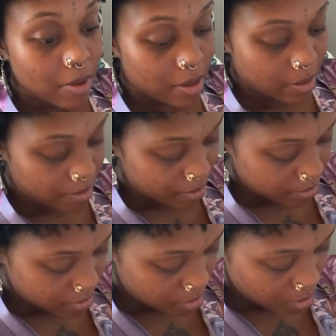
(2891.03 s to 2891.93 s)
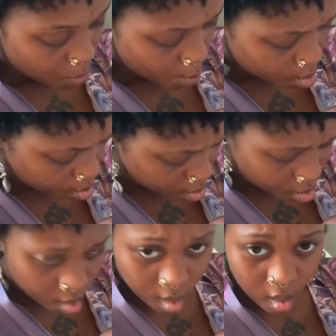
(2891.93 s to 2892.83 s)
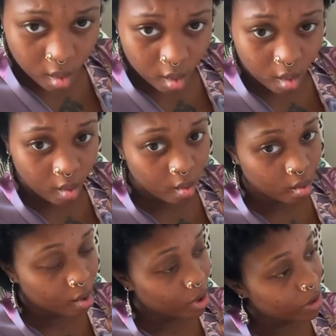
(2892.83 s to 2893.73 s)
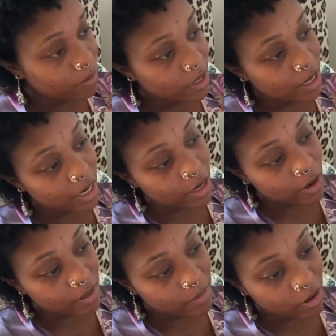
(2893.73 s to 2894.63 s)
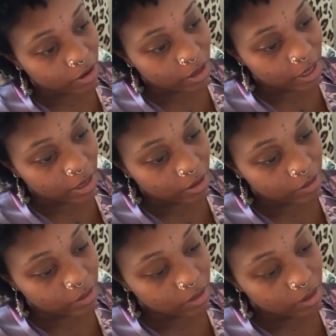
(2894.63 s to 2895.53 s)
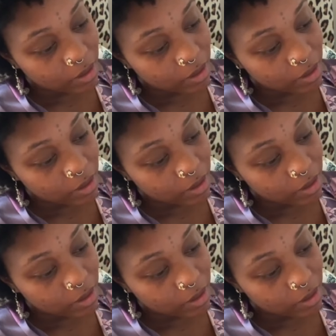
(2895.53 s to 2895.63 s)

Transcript: But mm, oh my god, I know I have to put her down.